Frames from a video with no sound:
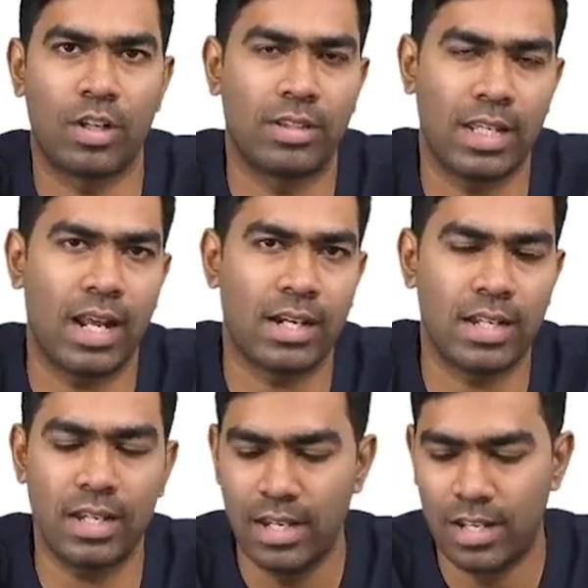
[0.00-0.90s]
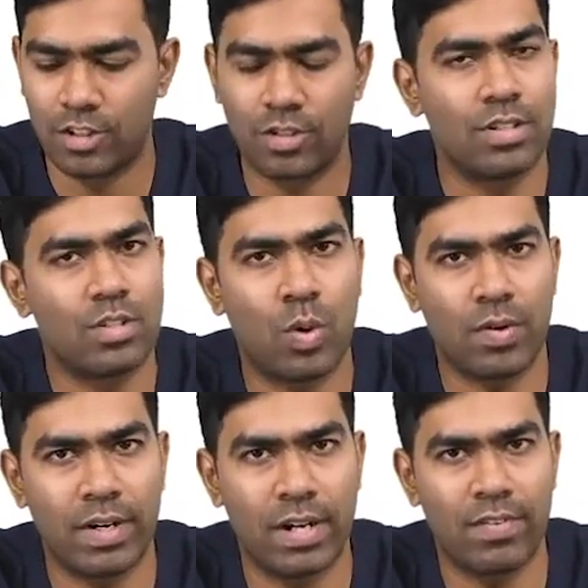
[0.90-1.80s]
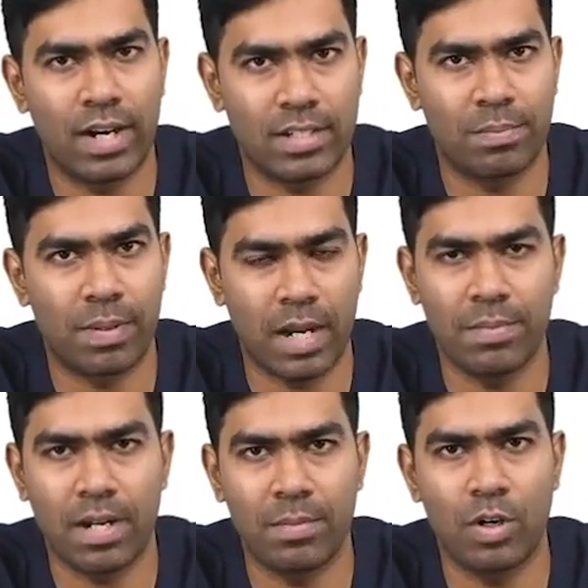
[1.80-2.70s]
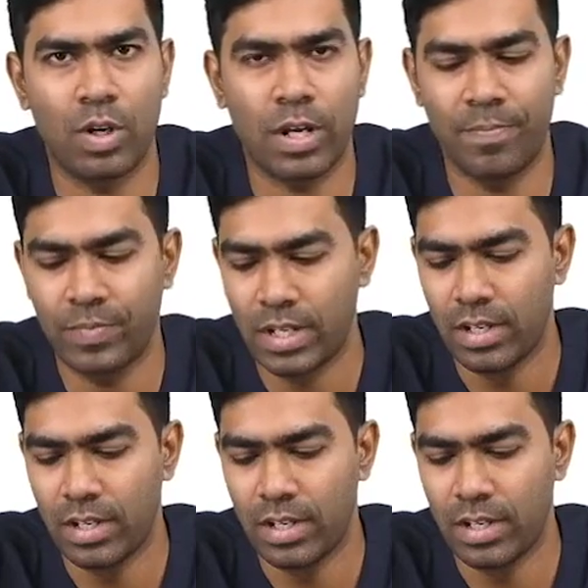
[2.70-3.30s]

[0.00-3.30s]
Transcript: or thelarchy, so this is what we define as a primary amenorrhea.